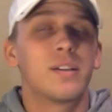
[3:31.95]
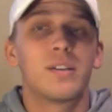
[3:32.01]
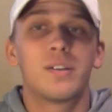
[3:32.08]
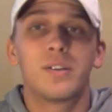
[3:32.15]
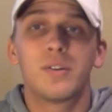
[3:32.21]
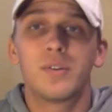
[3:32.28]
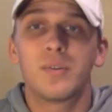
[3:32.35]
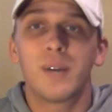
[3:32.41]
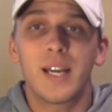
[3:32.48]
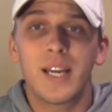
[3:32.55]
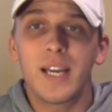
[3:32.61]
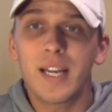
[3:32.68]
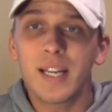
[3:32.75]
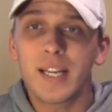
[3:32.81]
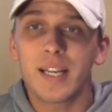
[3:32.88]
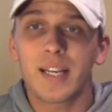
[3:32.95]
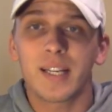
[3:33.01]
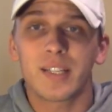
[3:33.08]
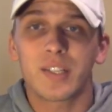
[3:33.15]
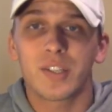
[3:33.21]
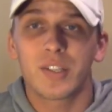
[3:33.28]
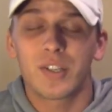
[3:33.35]
you
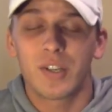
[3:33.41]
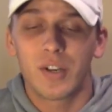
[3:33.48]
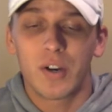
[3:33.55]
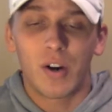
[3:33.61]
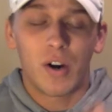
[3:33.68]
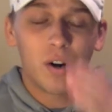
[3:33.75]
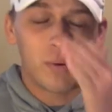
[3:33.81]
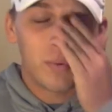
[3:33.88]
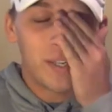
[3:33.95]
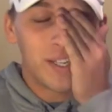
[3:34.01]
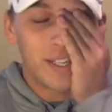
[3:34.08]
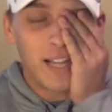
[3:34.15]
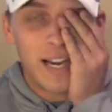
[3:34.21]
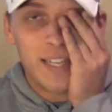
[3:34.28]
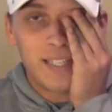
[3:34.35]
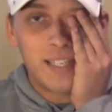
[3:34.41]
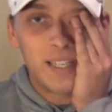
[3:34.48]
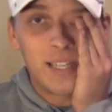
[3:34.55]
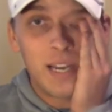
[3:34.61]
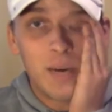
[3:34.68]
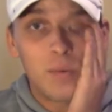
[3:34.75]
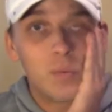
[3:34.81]
idiots are
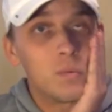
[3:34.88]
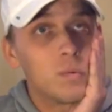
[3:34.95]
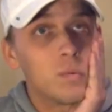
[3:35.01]
realizing that